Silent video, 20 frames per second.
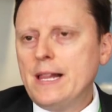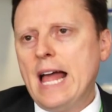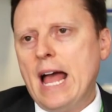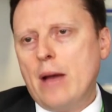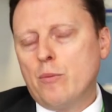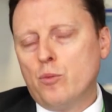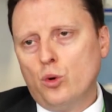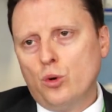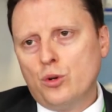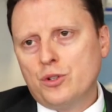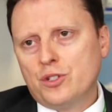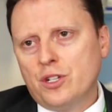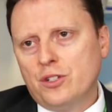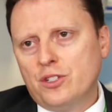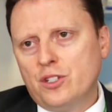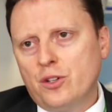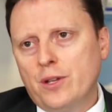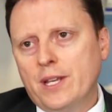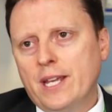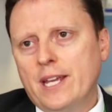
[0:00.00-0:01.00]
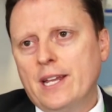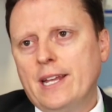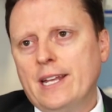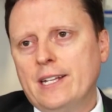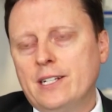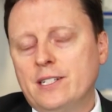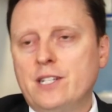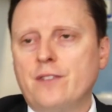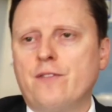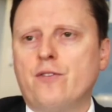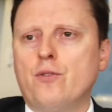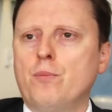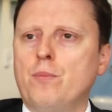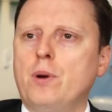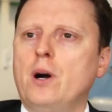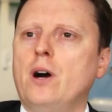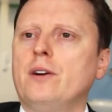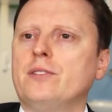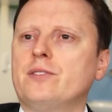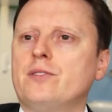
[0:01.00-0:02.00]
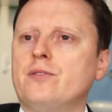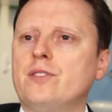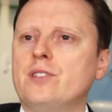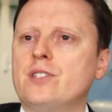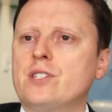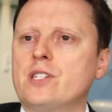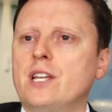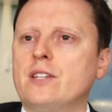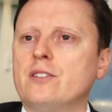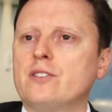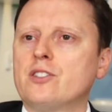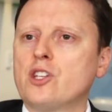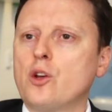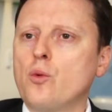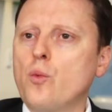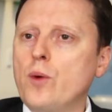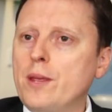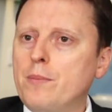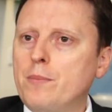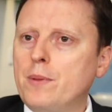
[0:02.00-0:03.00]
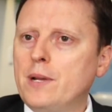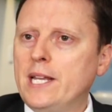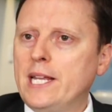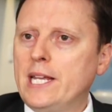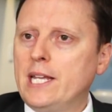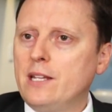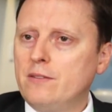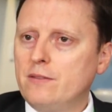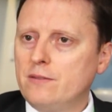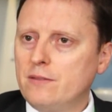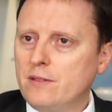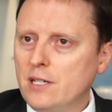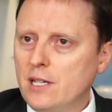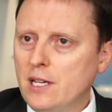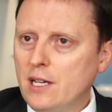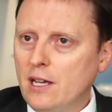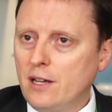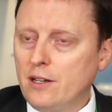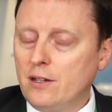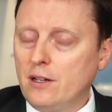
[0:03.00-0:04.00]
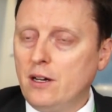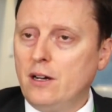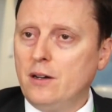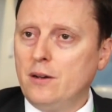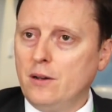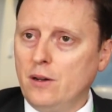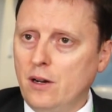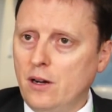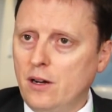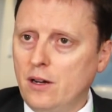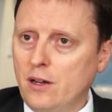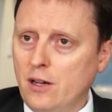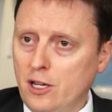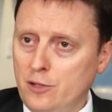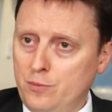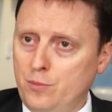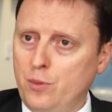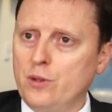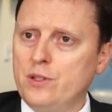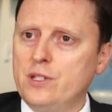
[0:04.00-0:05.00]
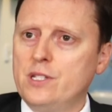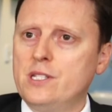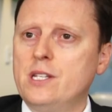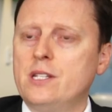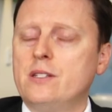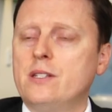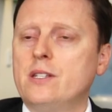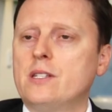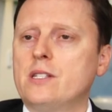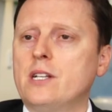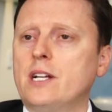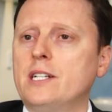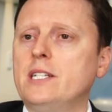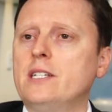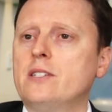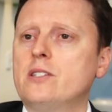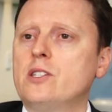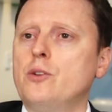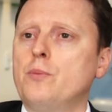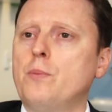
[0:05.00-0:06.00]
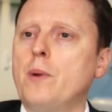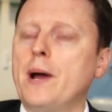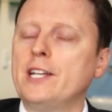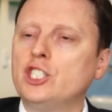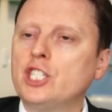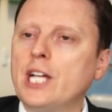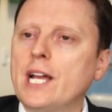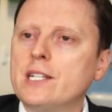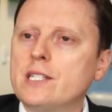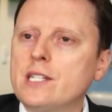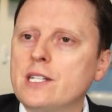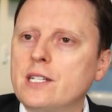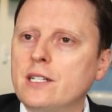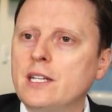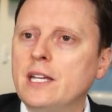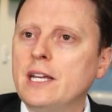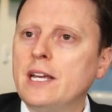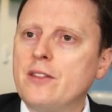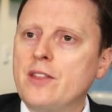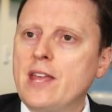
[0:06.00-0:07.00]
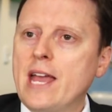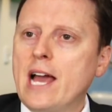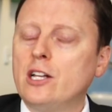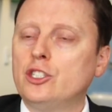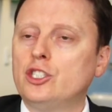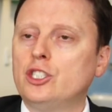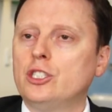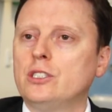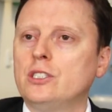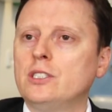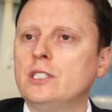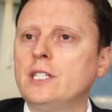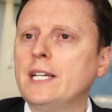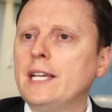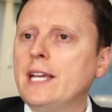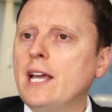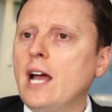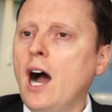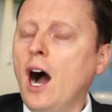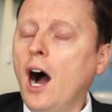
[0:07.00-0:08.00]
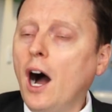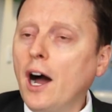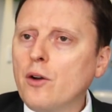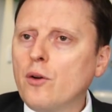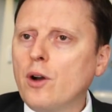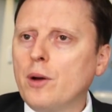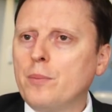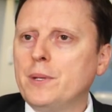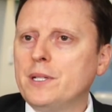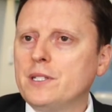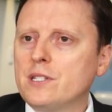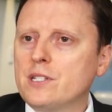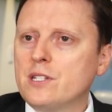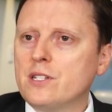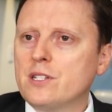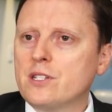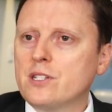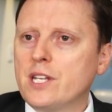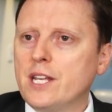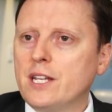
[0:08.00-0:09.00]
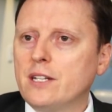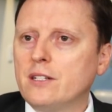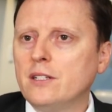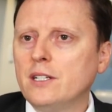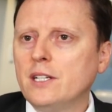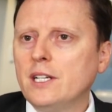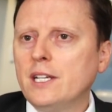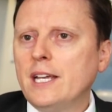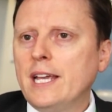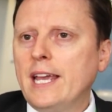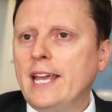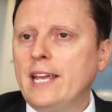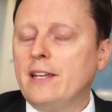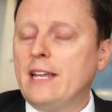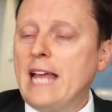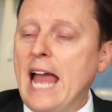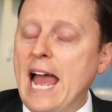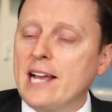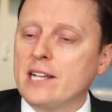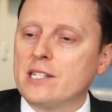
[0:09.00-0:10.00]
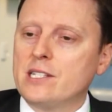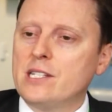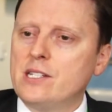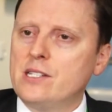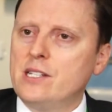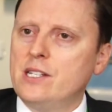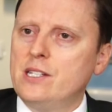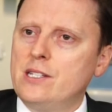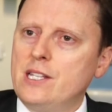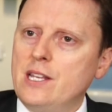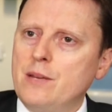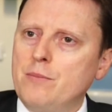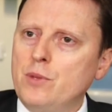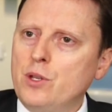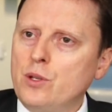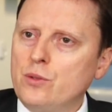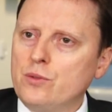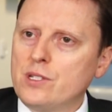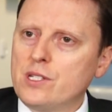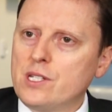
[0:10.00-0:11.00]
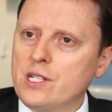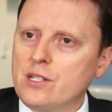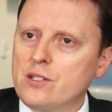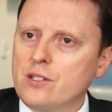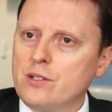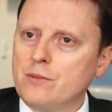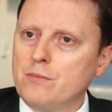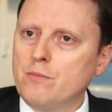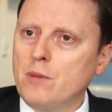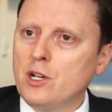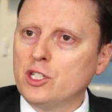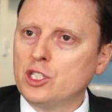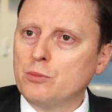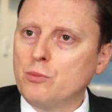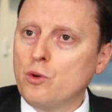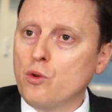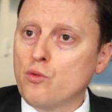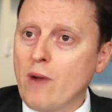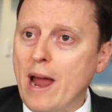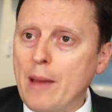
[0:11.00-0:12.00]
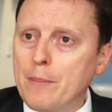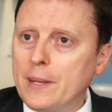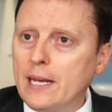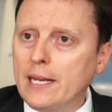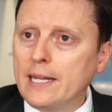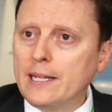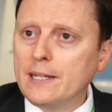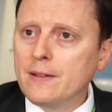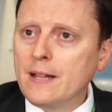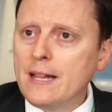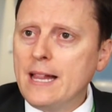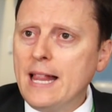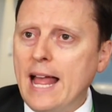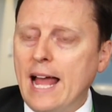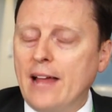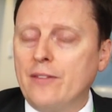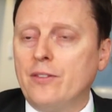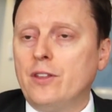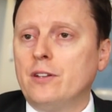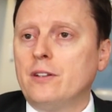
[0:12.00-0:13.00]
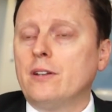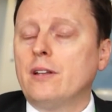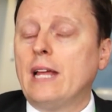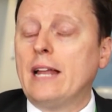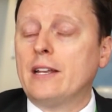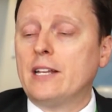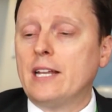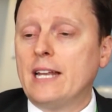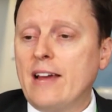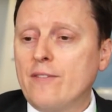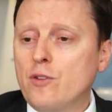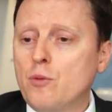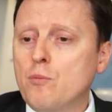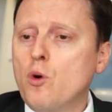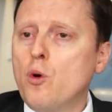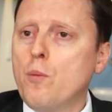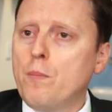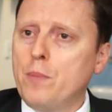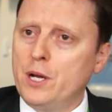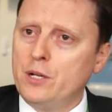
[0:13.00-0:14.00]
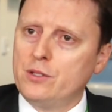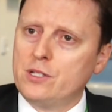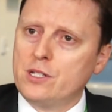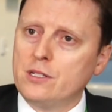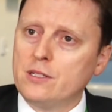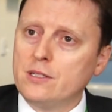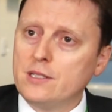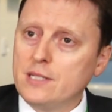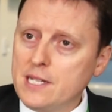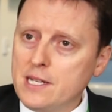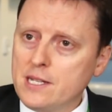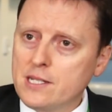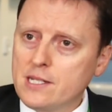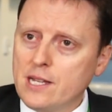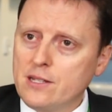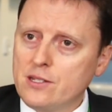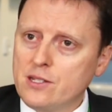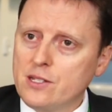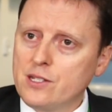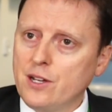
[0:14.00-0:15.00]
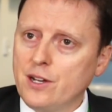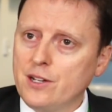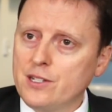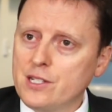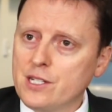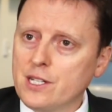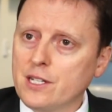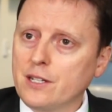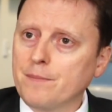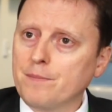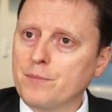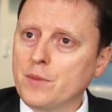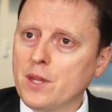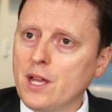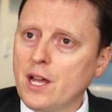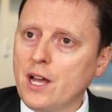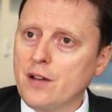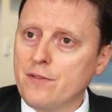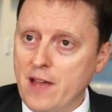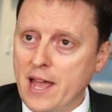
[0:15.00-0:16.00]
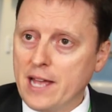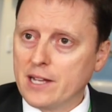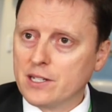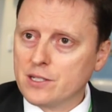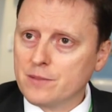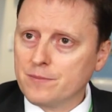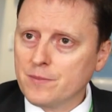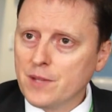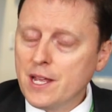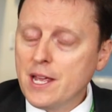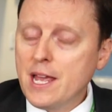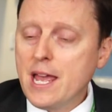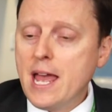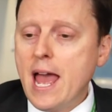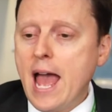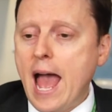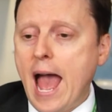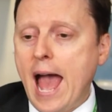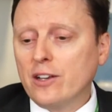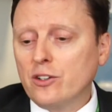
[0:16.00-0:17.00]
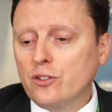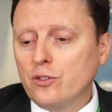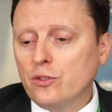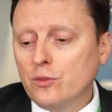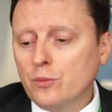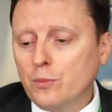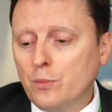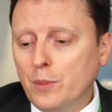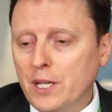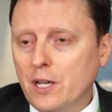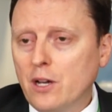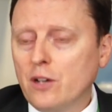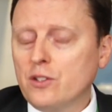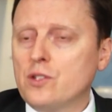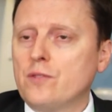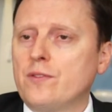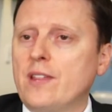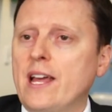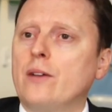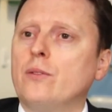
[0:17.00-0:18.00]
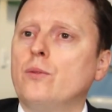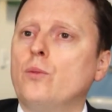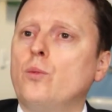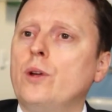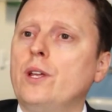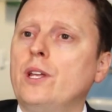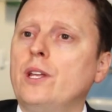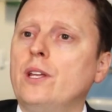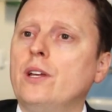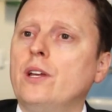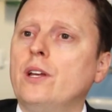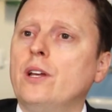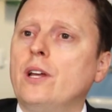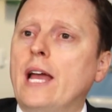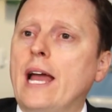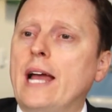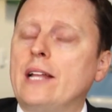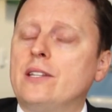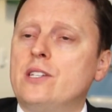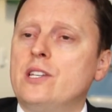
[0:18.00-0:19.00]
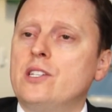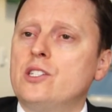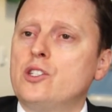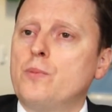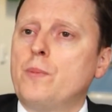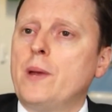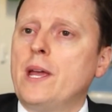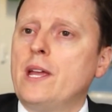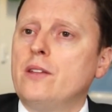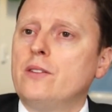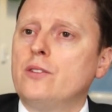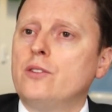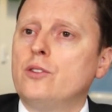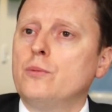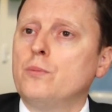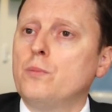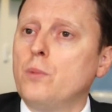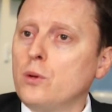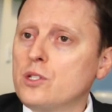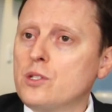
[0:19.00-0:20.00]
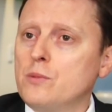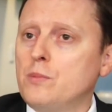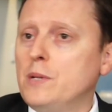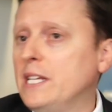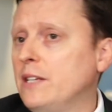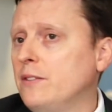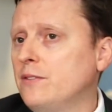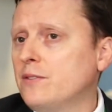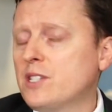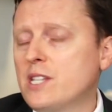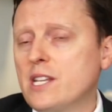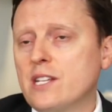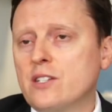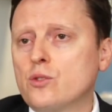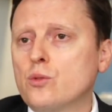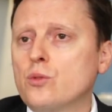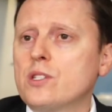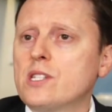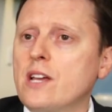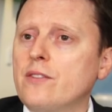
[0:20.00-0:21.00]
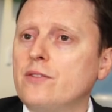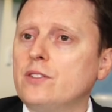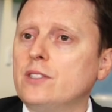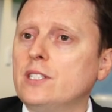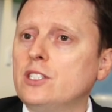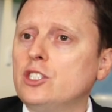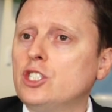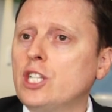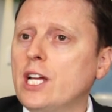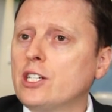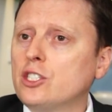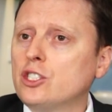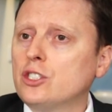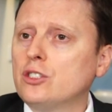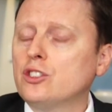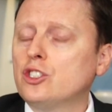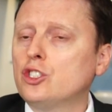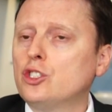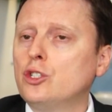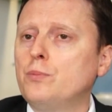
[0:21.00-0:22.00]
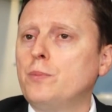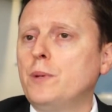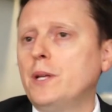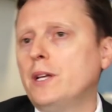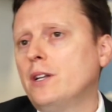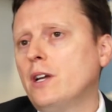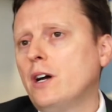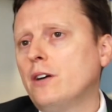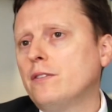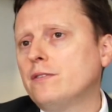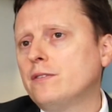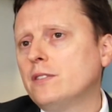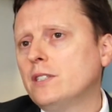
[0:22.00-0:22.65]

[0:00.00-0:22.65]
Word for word: and we're also doing it in a different part of the skin. So we believe, and our, our hypothesis in the study is that by injecting the allergen higher up into the skin, it accesses the immune system much more rapidly and, then, and can have a more potent desensitizing effect. And because of that, we anticipate that possibly six or seven injections should be enough